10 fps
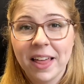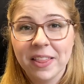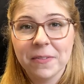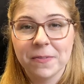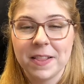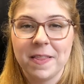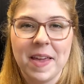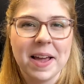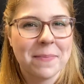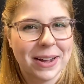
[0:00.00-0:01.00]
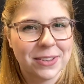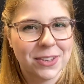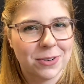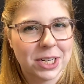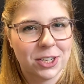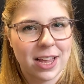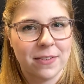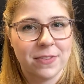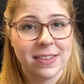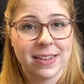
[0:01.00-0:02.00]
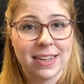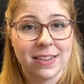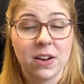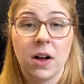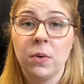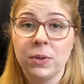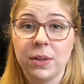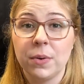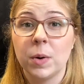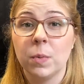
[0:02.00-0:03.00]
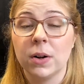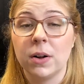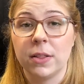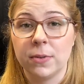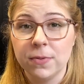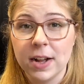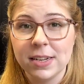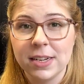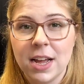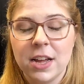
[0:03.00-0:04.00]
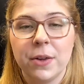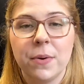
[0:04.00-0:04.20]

other fun thing about stretched canvas is not only you can work on the front, you